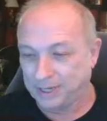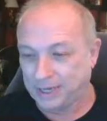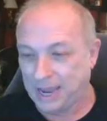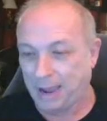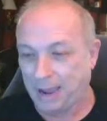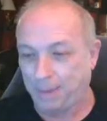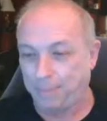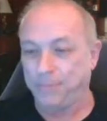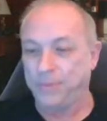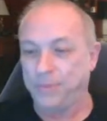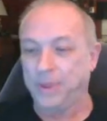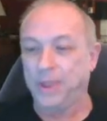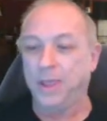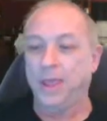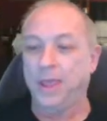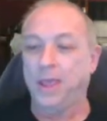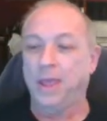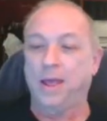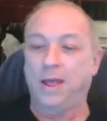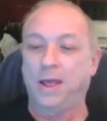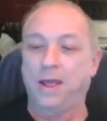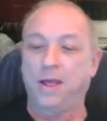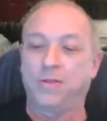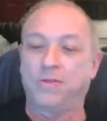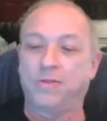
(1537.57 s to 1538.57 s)
Yeah,
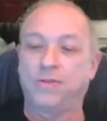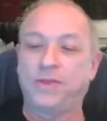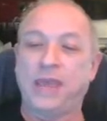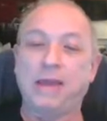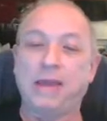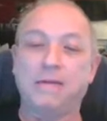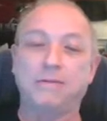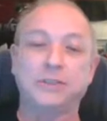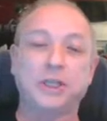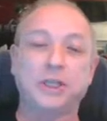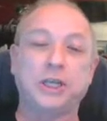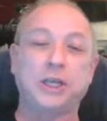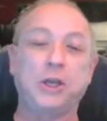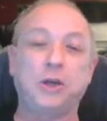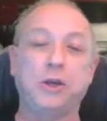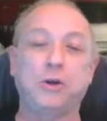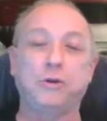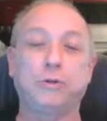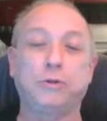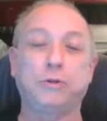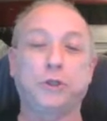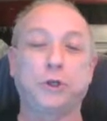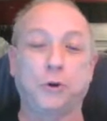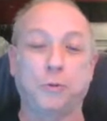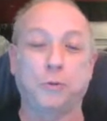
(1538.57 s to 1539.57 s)
there's a
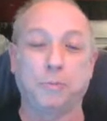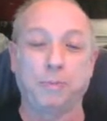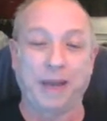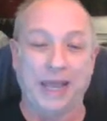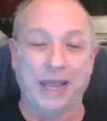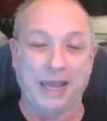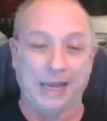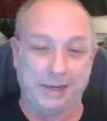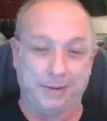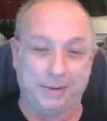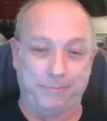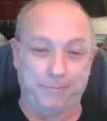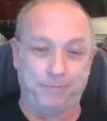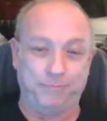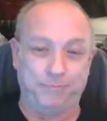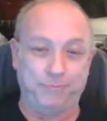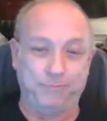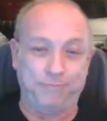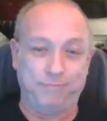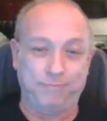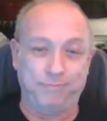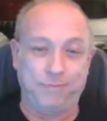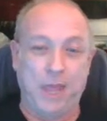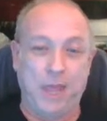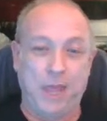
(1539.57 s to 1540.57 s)
YouTube link.
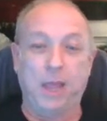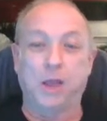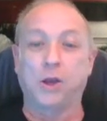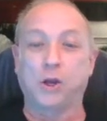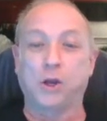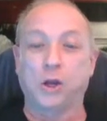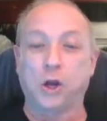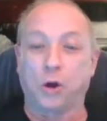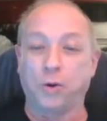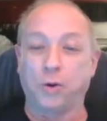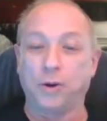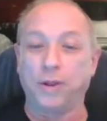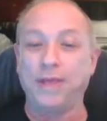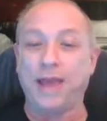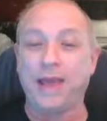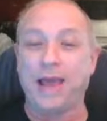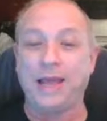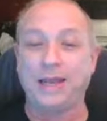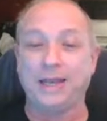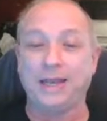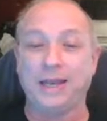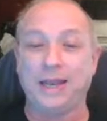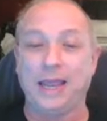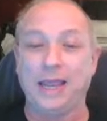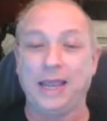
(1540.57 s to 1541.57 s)
Go to
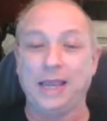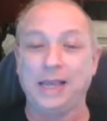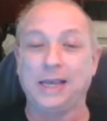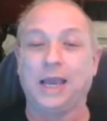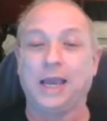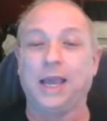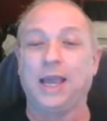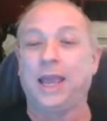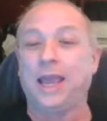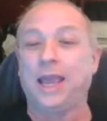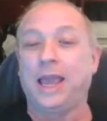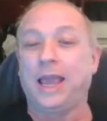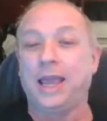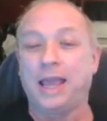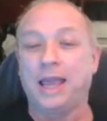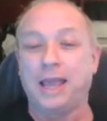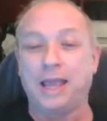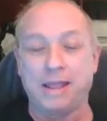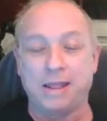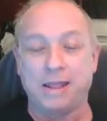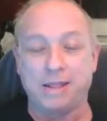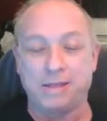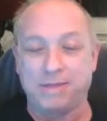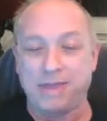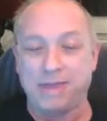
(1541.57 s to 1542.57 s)
that link.
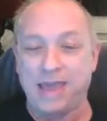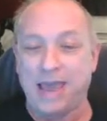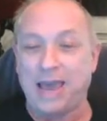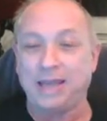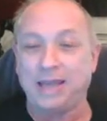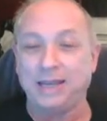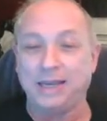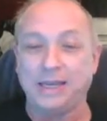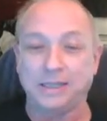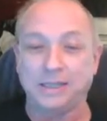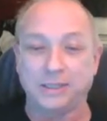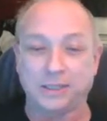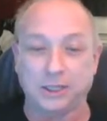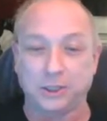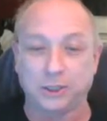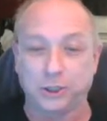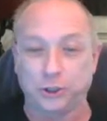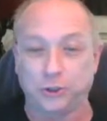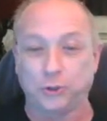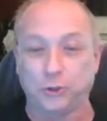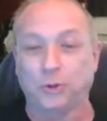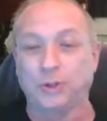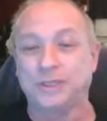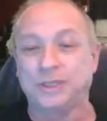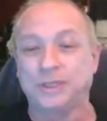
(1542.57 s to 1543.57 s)
That is a
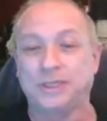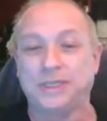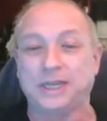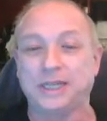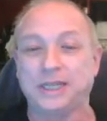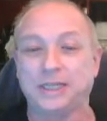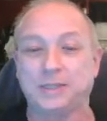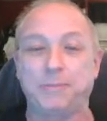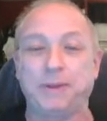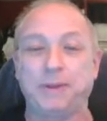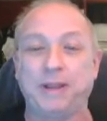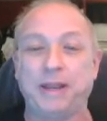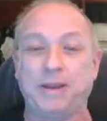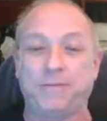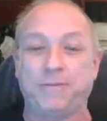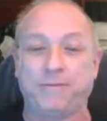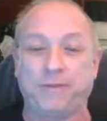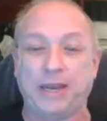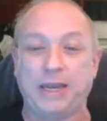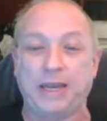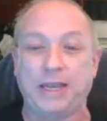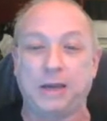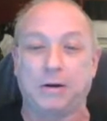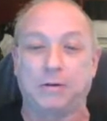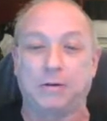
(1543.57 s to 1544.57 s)
short 6-minute
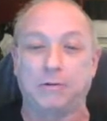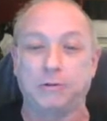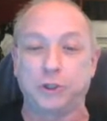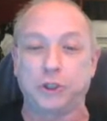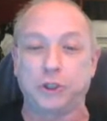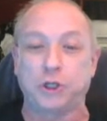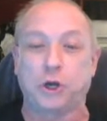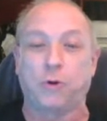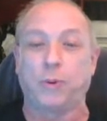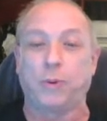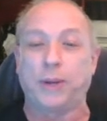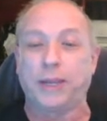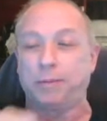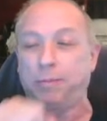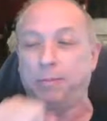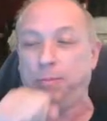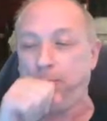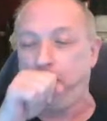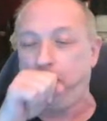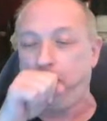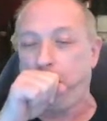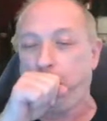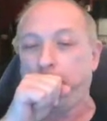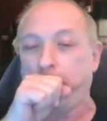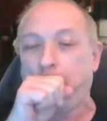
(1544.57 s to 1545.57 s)
video
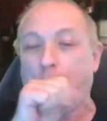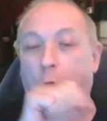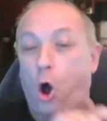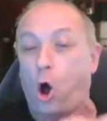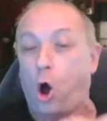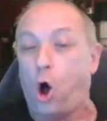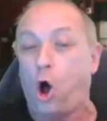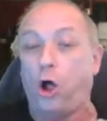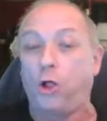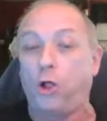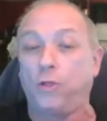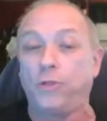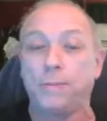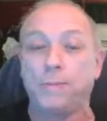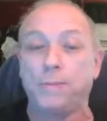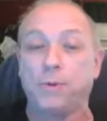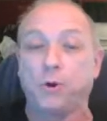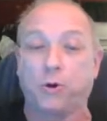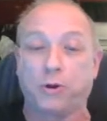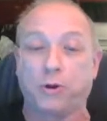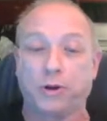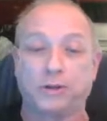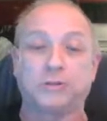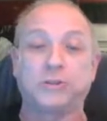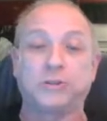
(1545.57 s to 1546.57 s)
showing all the
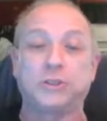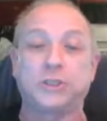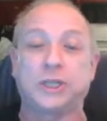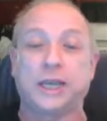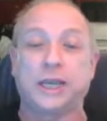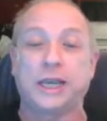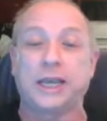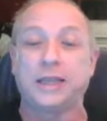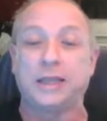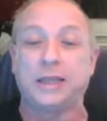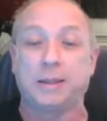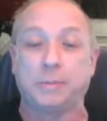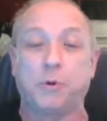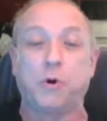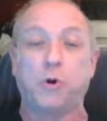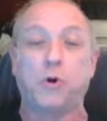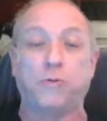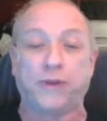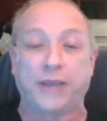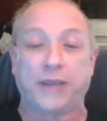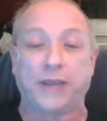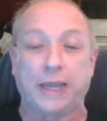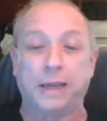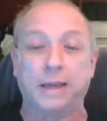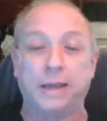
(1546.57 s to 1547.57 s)
murders in the
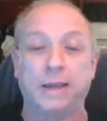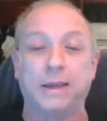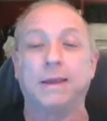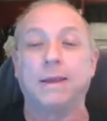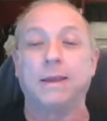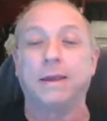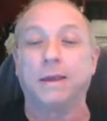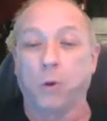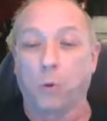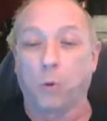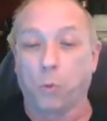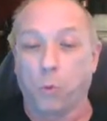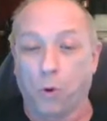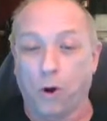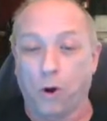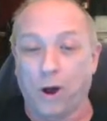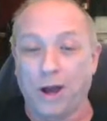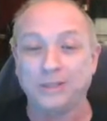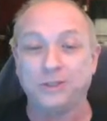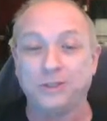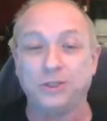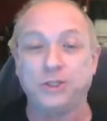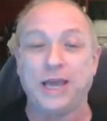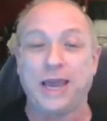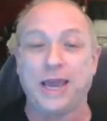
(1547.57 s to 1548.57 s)
movie.
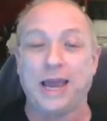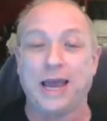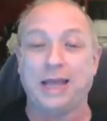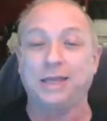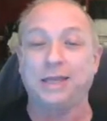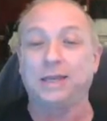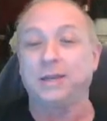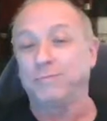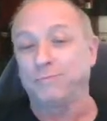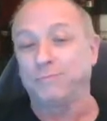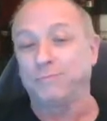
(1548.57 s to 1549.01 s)
Watch that.